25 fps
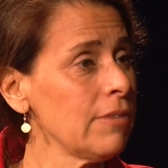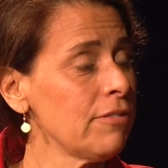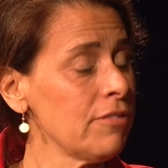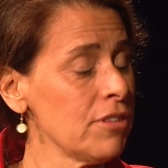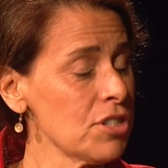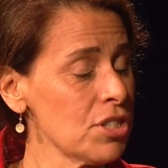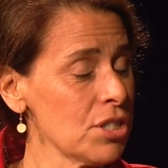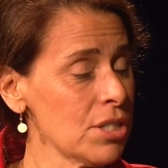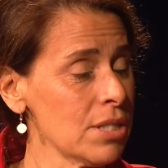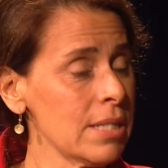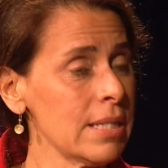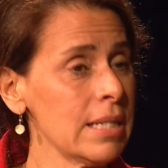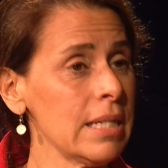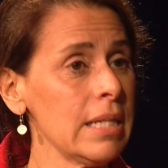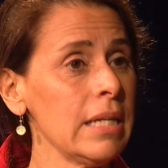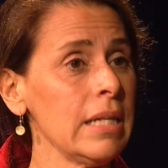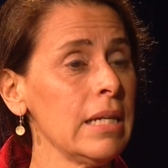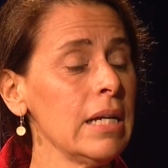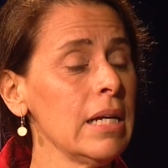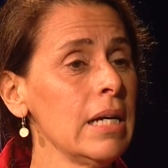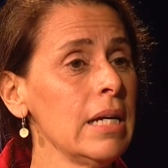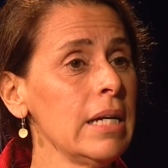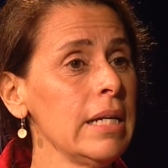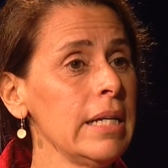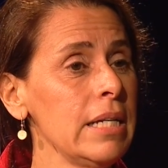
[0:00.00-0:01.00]
Efficiency.
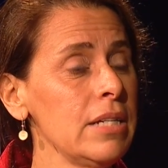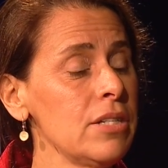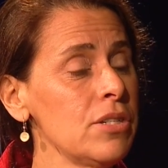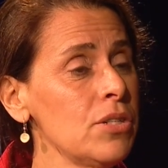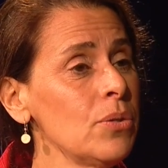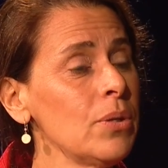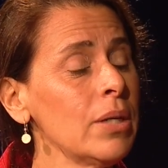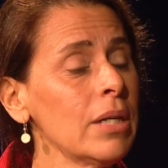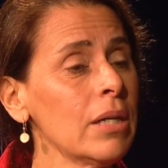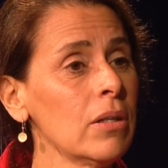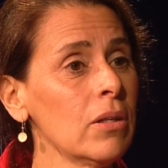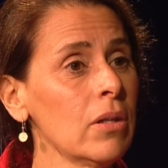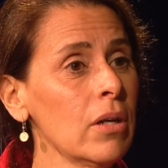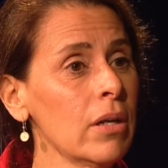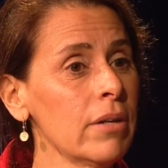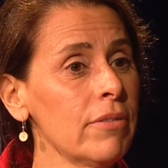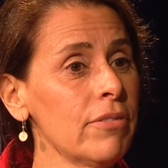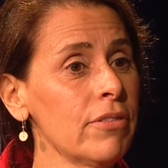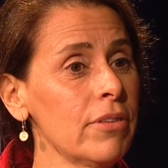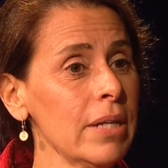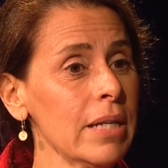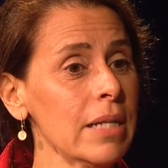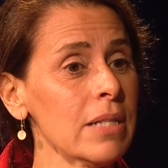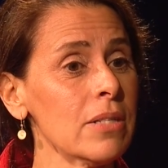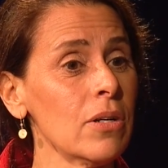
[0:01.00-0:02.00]
He's doing a lot of
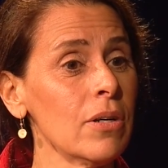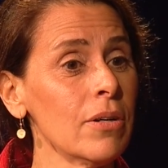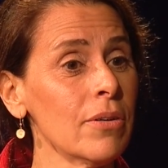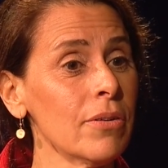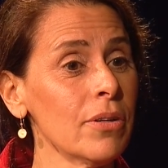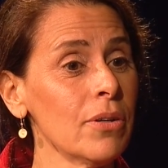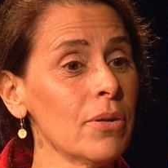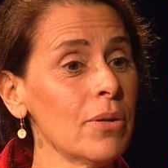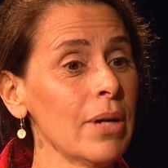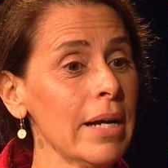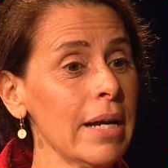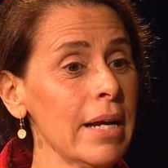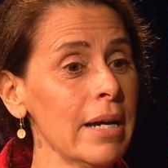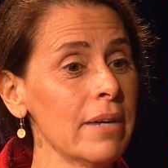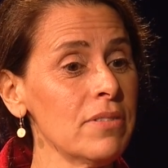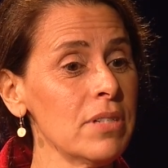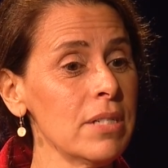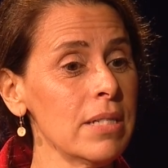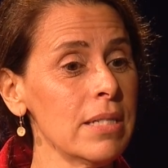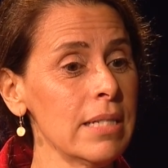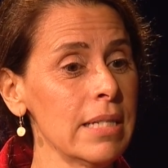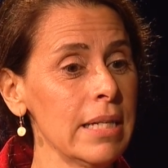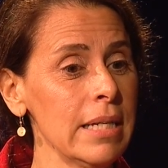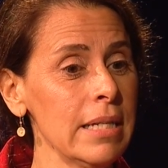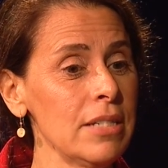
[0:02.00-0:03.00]
things. Although I have
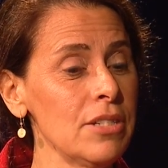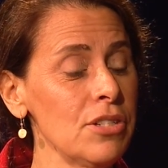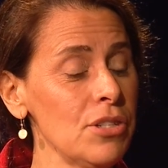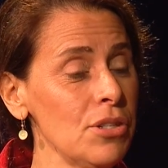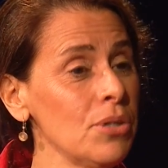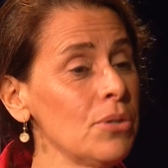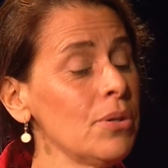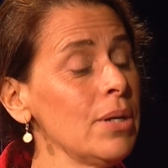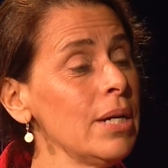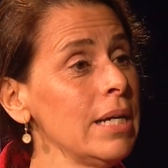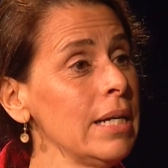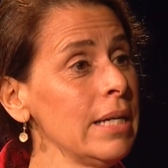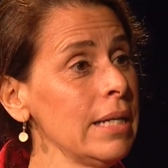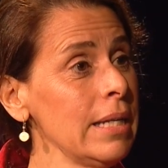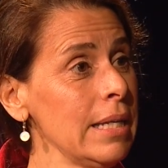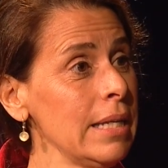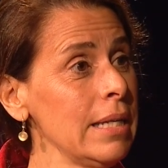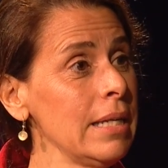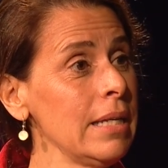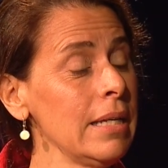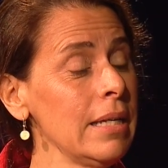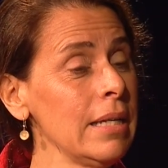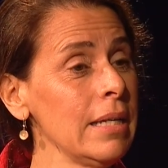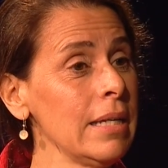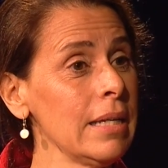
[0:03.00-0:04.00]
to say too,
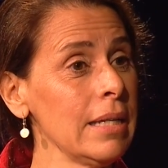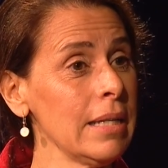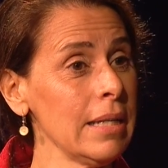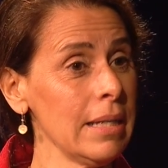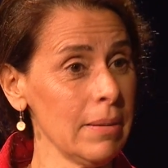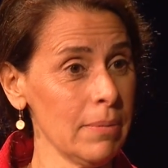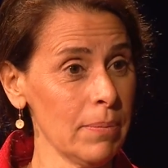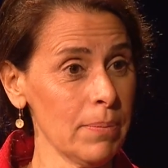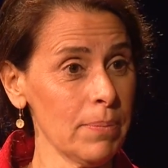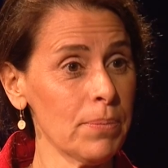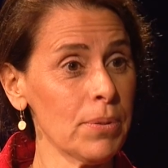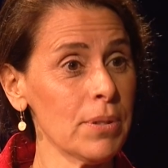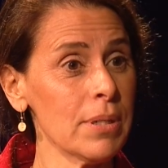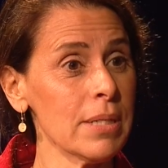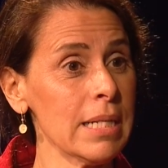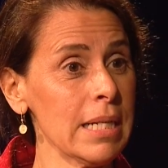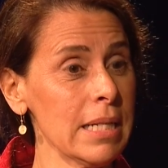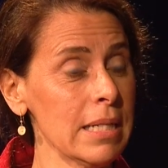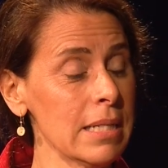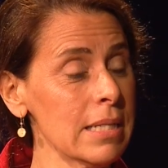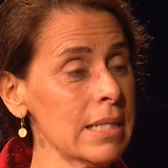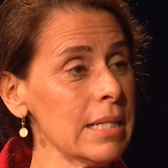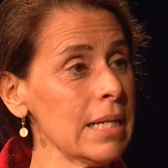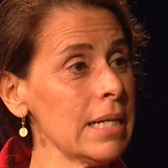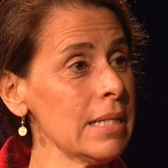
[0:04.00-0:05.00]
he
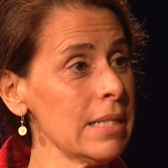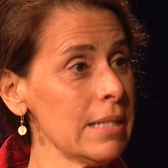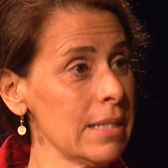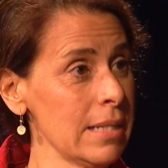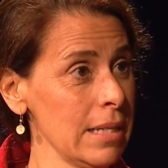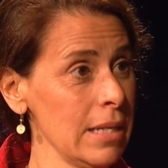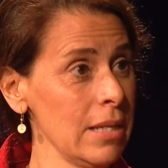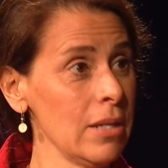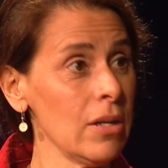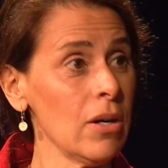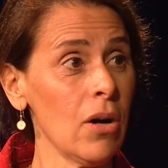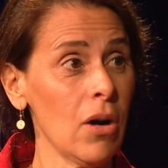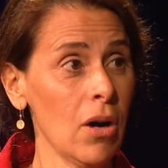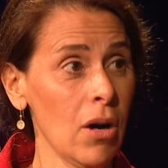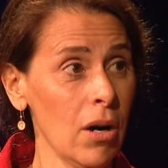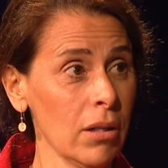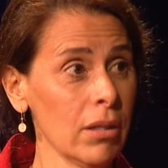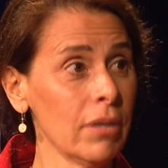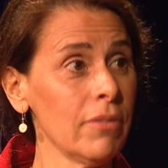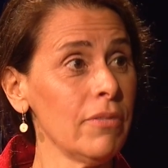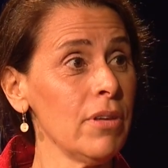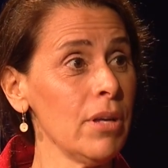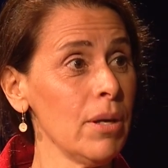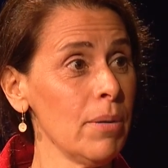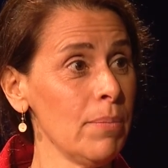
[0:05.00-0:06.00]
presents as the all
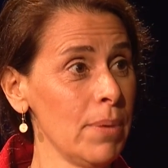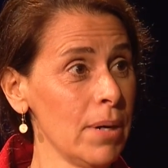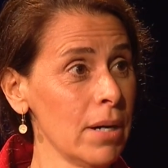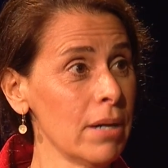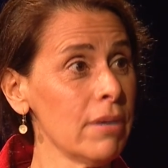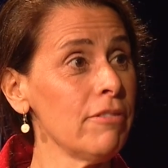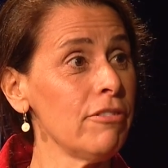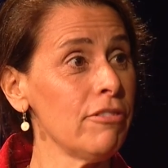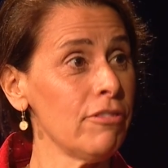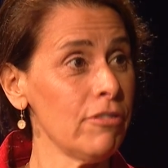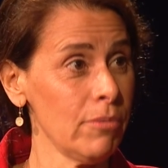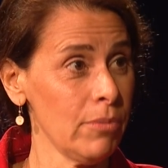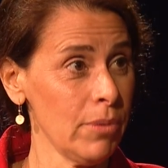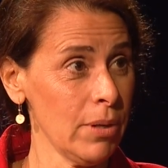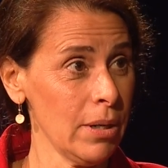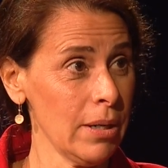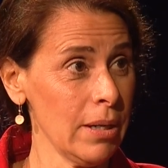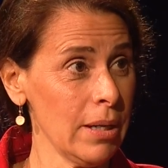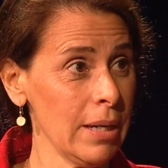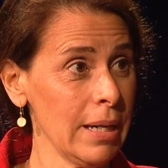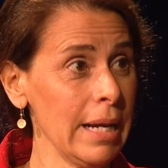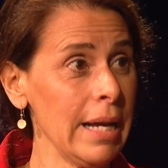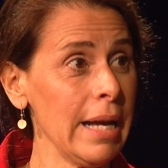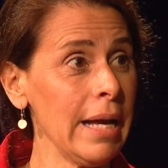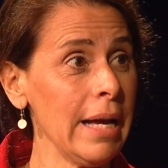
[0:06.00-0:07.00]
of the above
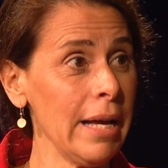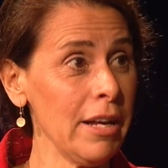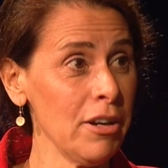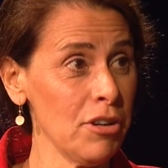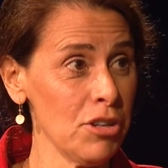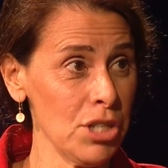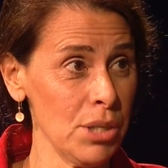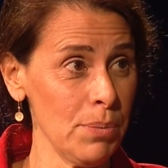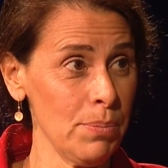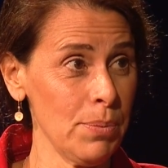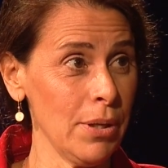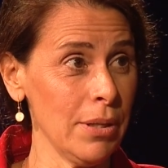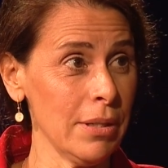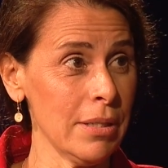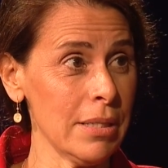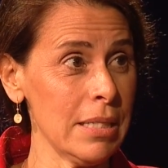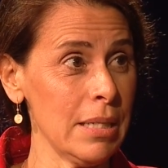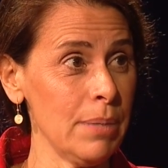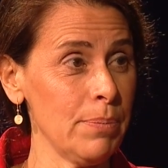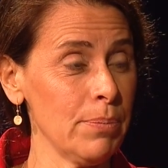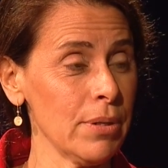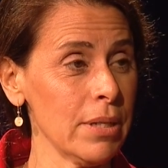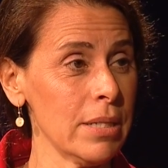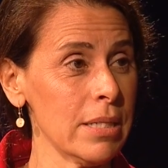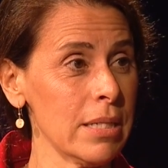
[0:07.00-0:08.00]
energy
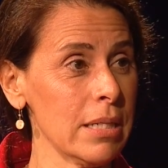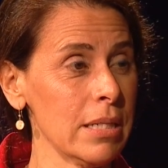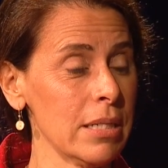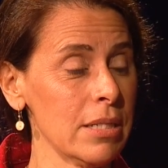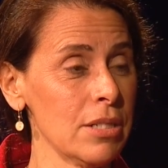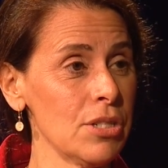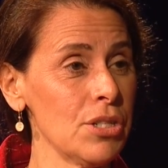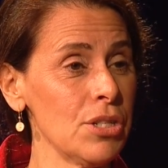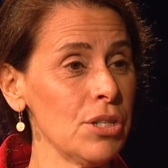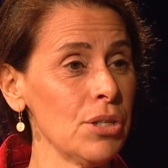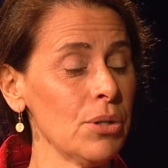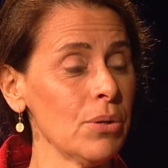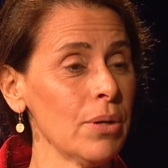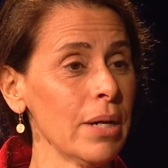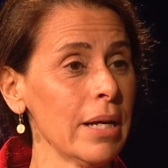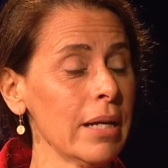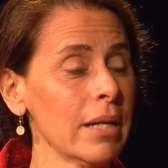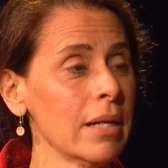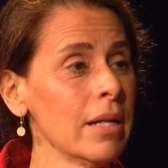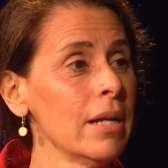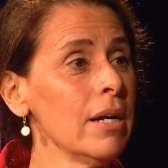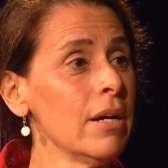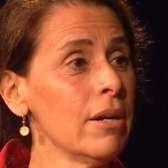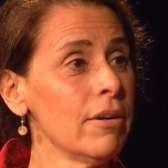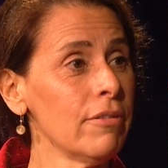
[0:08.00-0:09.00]
policy president too.
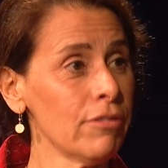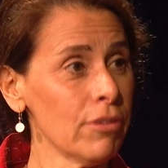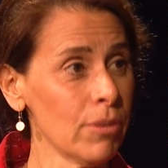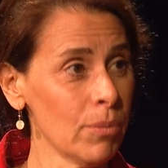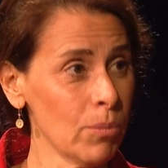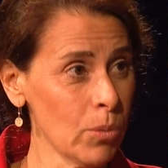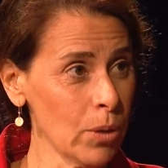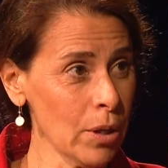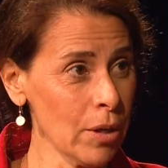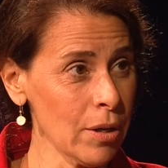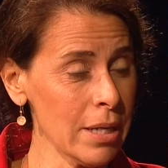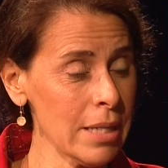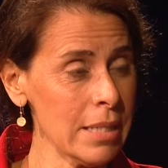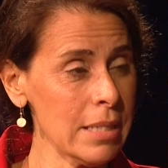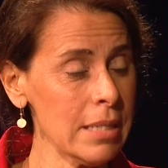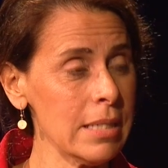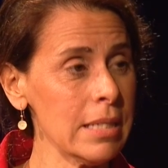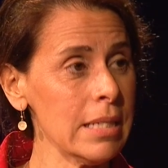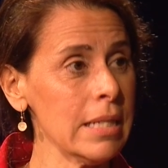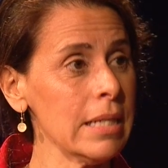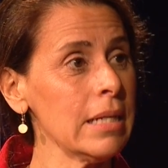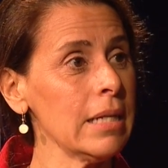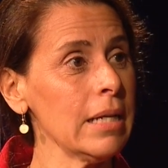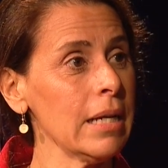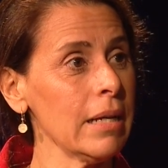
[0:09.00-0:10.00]
And from where I
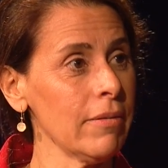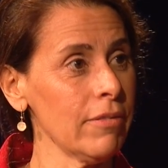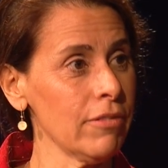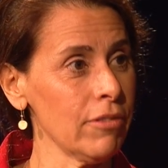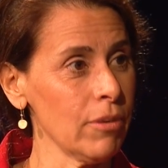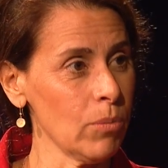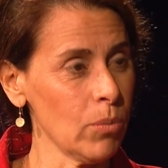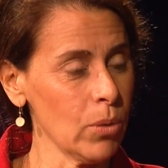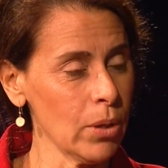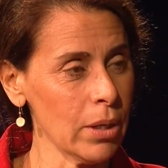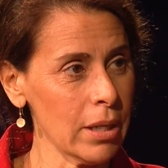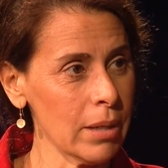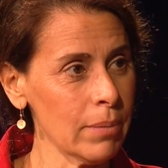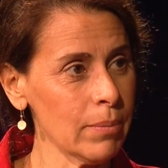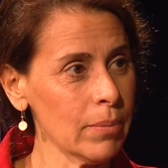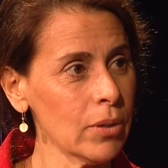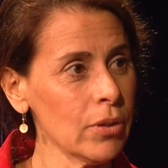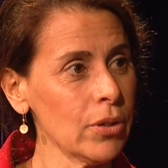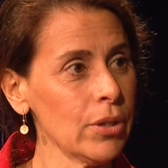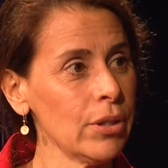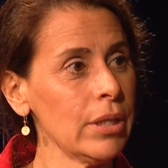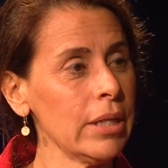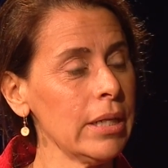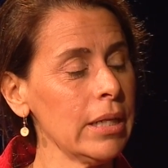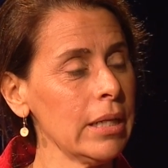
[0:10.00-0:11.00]
sit and from what I'm
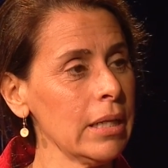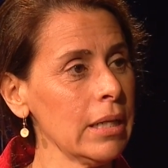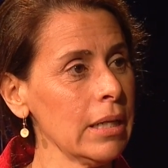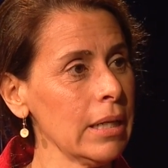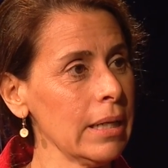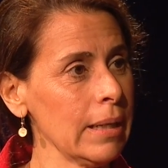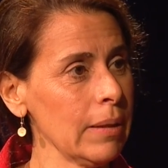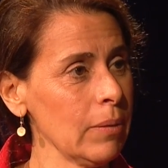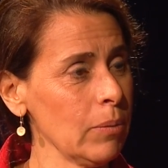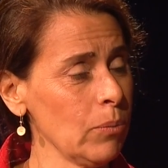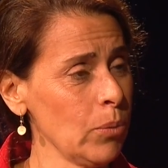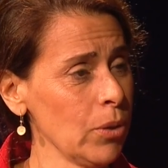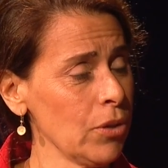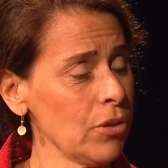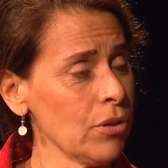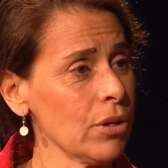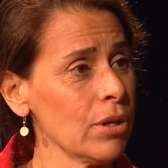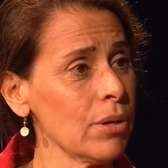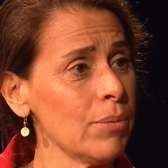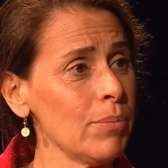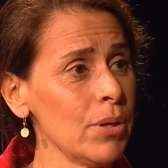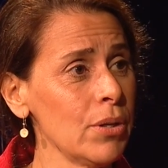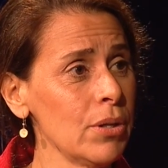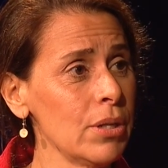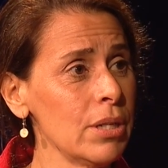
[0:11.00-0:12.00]
learning with the
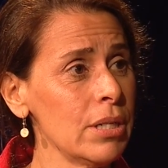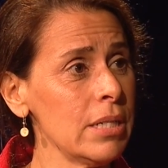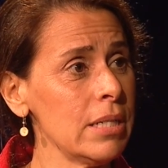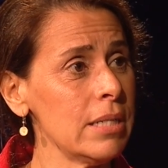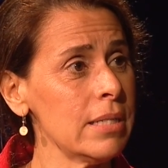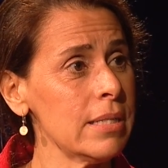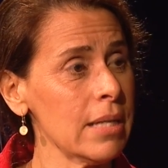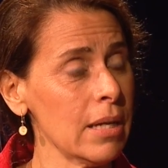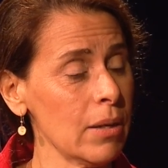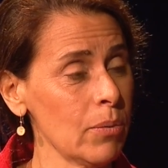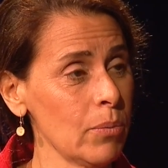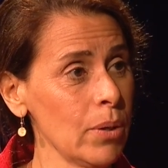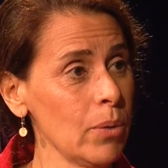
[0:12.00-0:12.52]
communities that